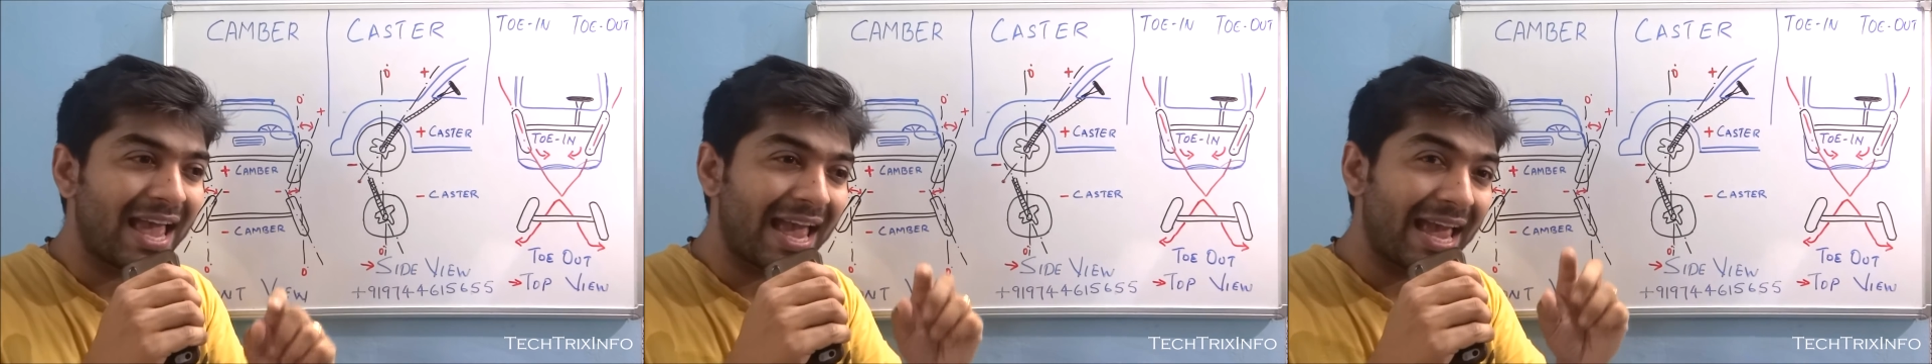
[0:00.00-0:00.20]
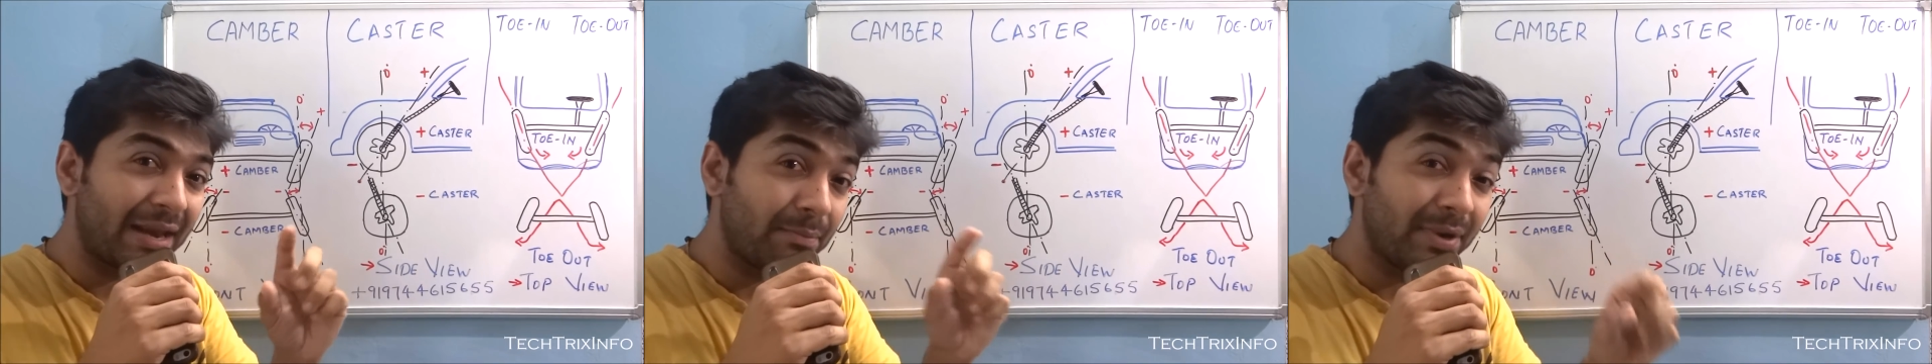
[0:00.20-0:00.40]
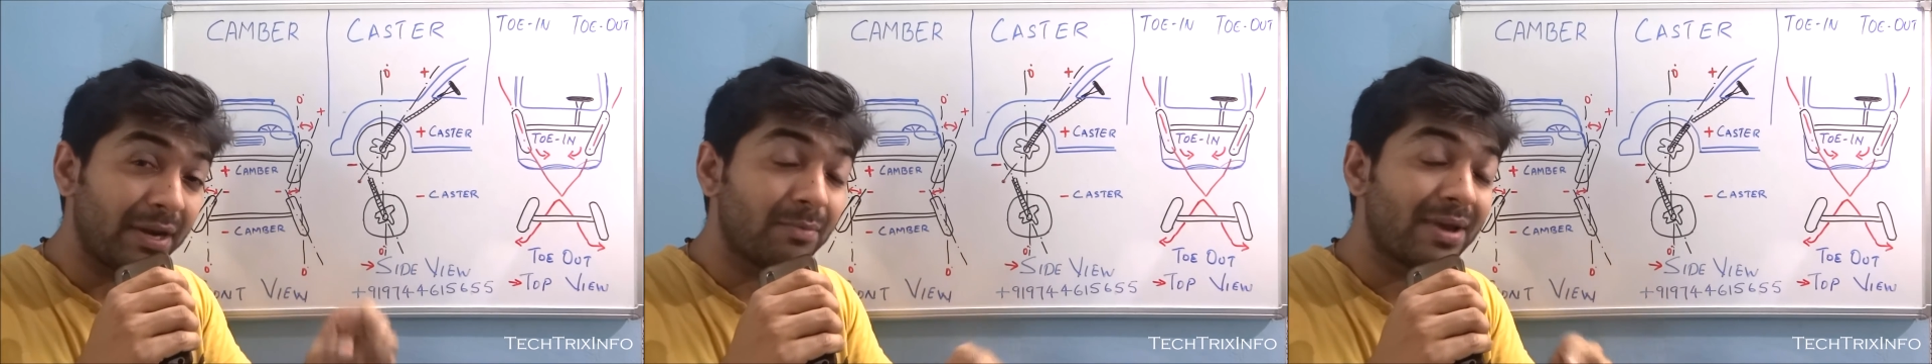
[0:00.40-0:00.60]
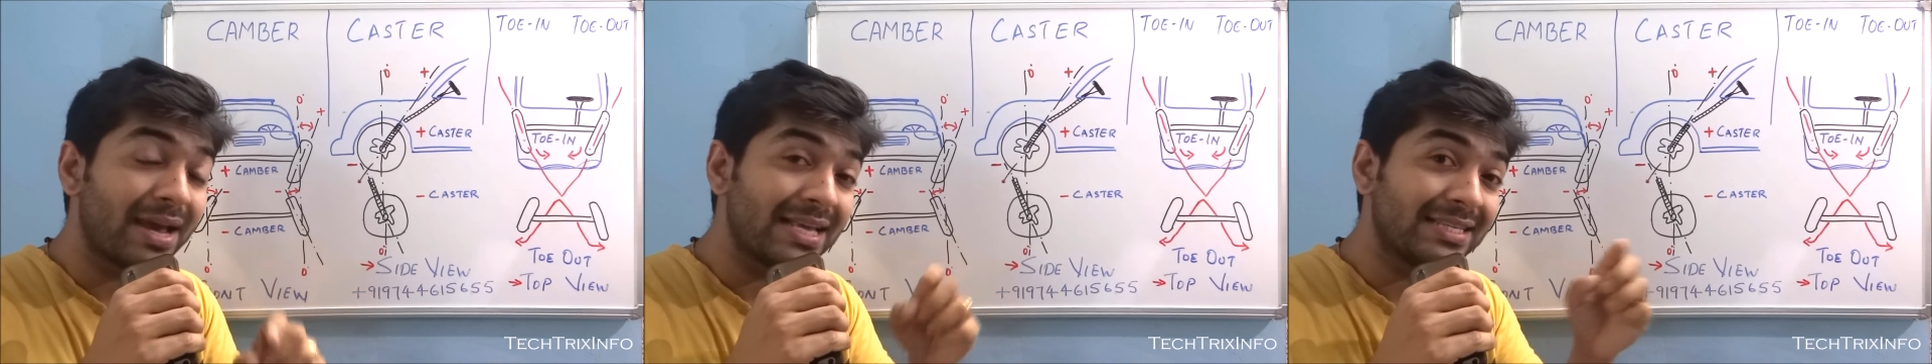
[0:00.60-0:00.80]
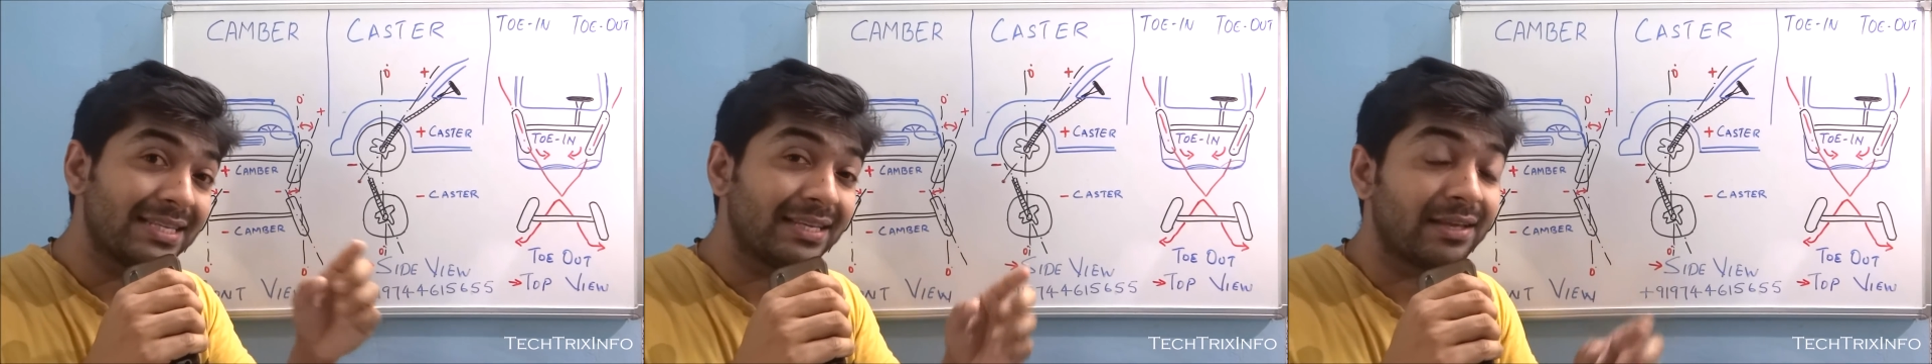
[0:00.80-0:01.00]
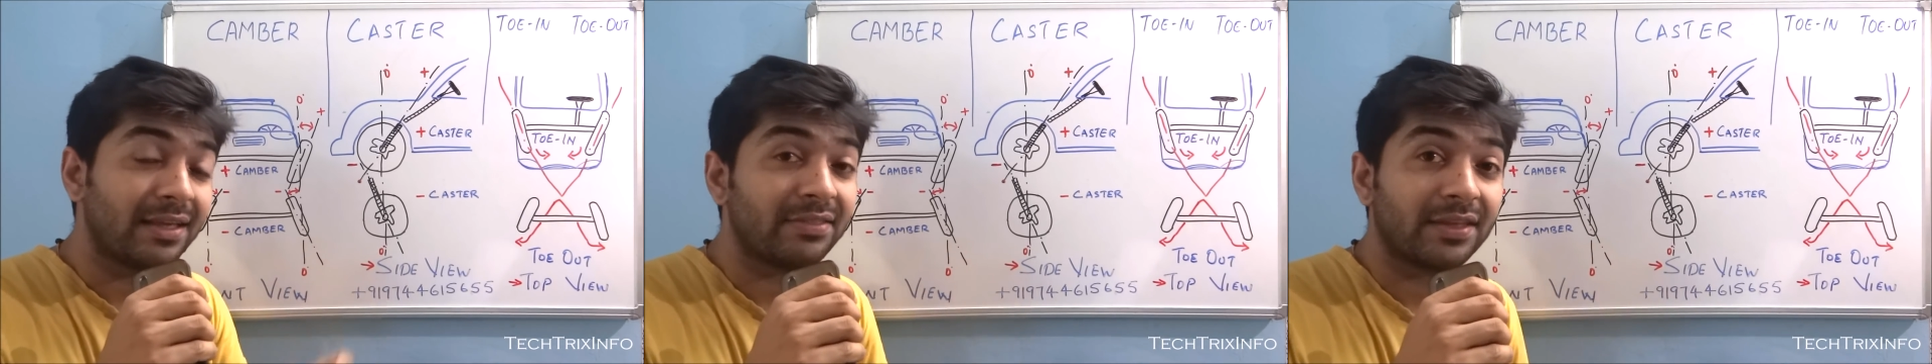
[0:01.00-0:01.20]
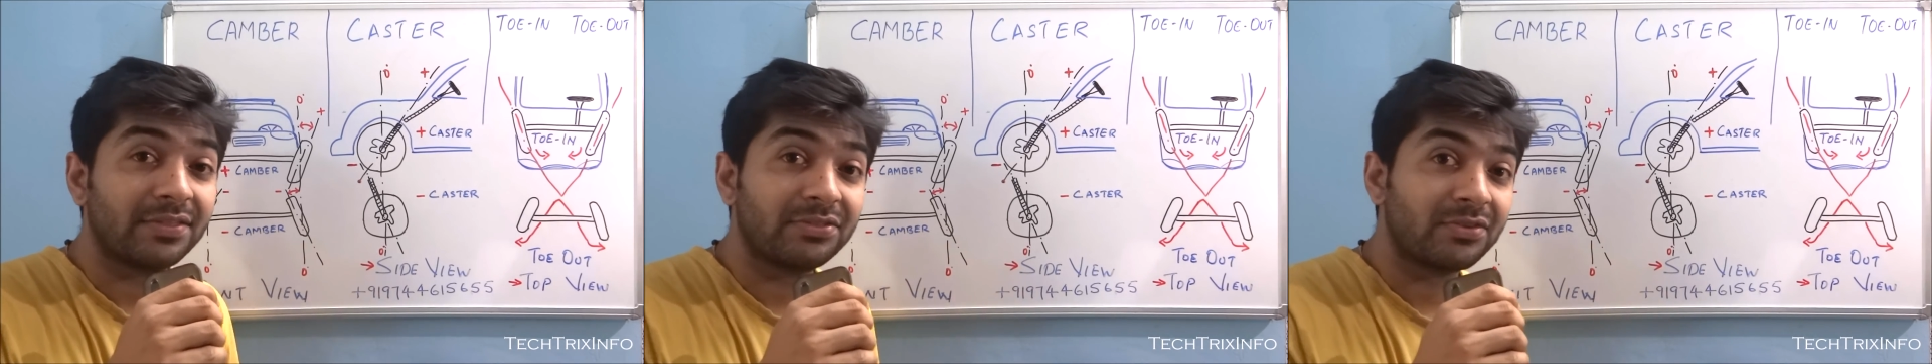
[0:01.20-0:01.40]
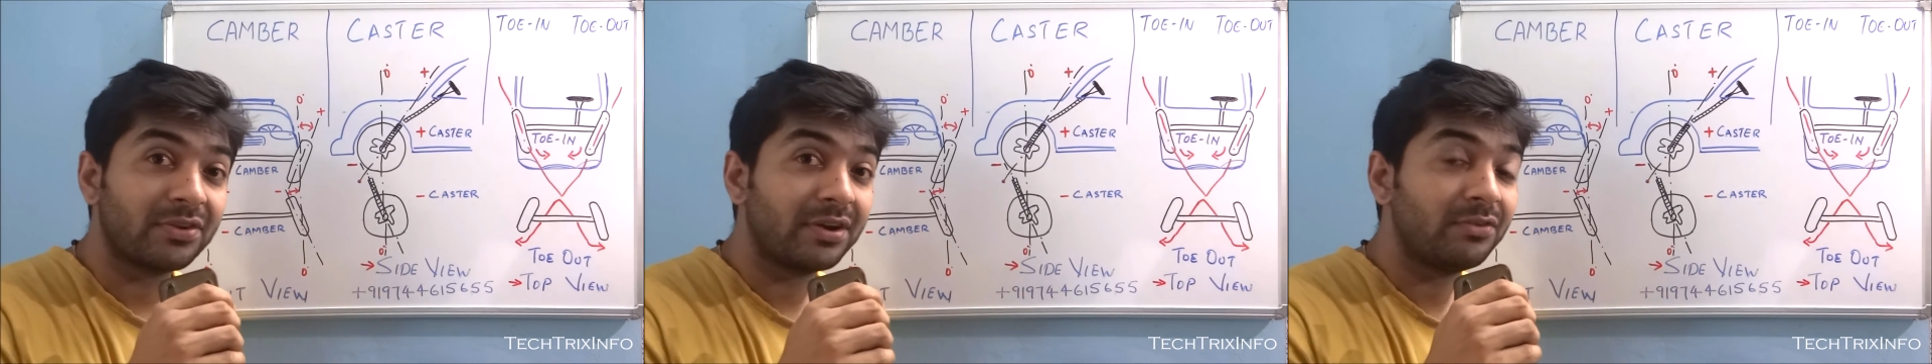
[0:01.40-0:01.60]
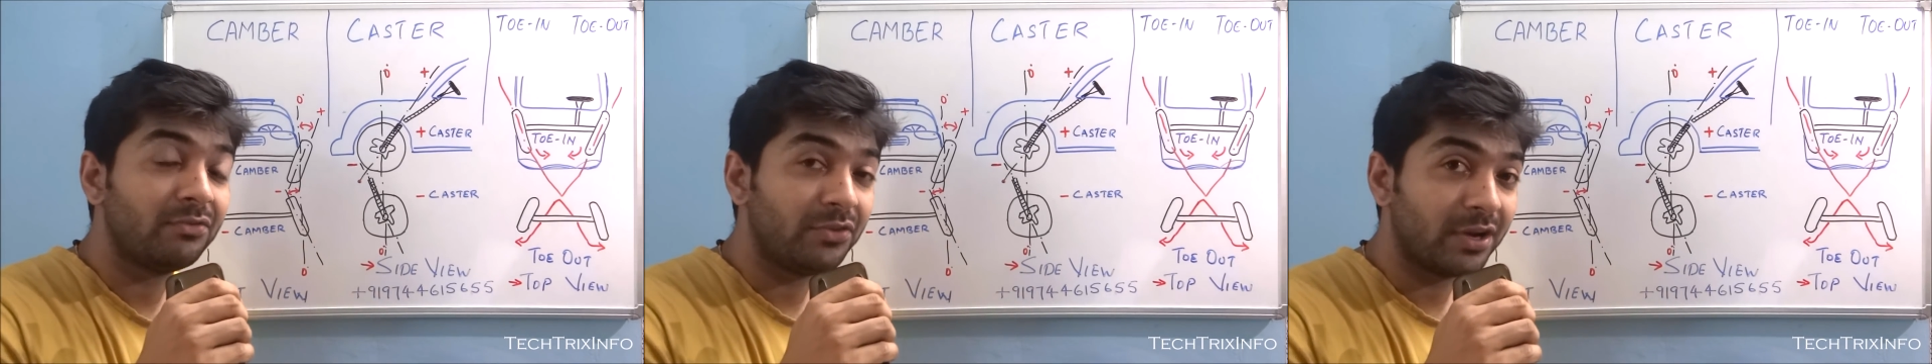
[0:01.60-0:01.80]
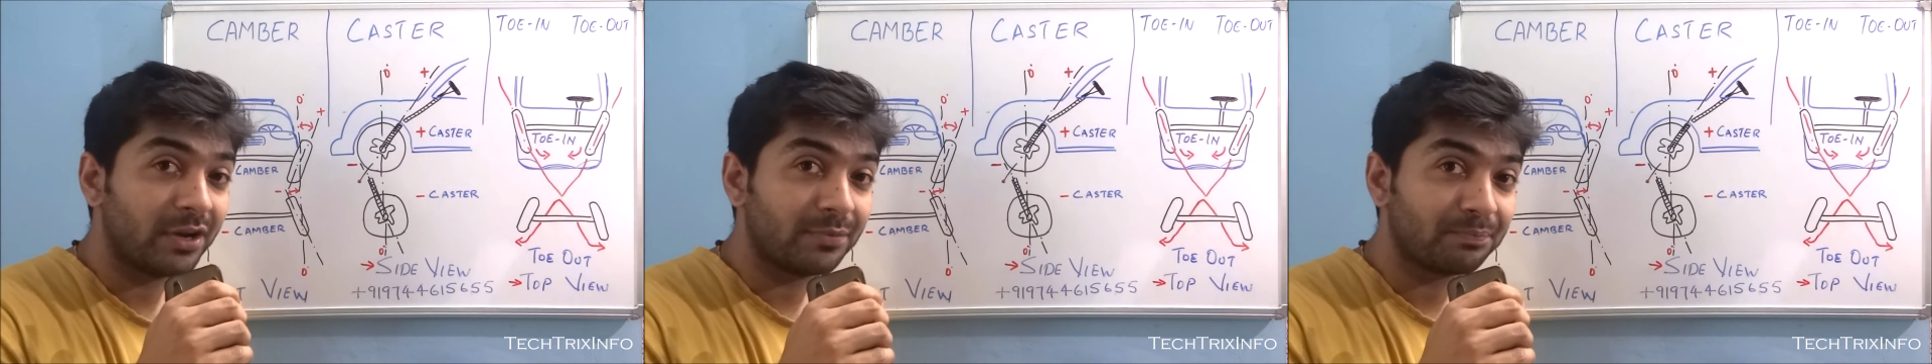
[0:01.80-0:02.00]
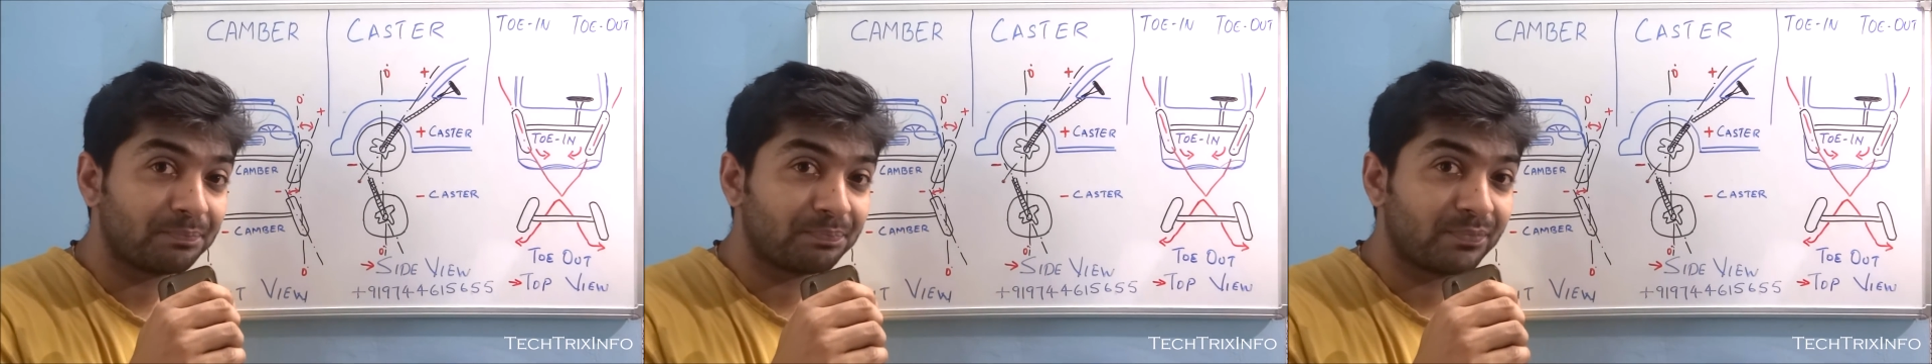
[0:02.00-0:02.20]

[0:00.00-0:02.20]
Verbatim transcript: and minimizing the third wear.